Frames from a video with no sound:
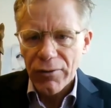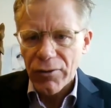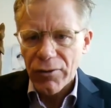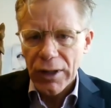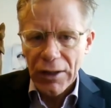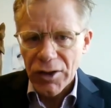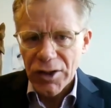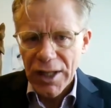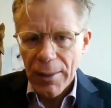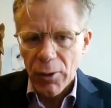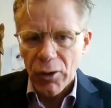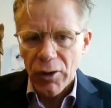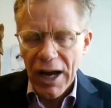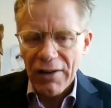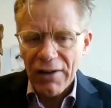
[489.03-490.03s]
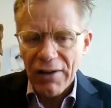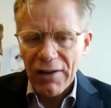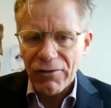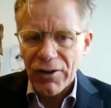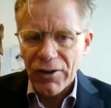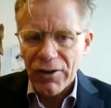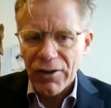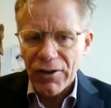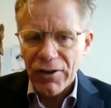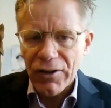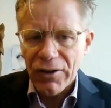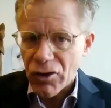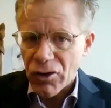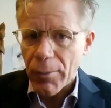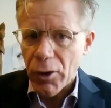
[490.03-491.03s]
if you look at the demographic and you
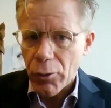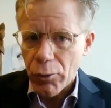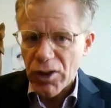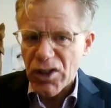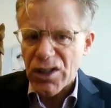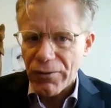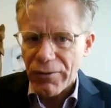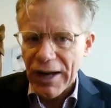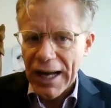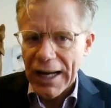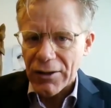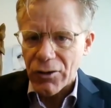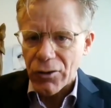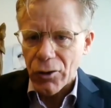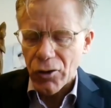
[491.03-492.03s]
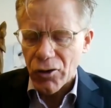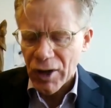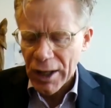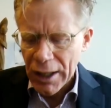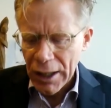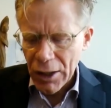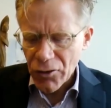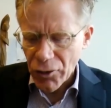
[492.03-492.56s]
look at some of the risk factors.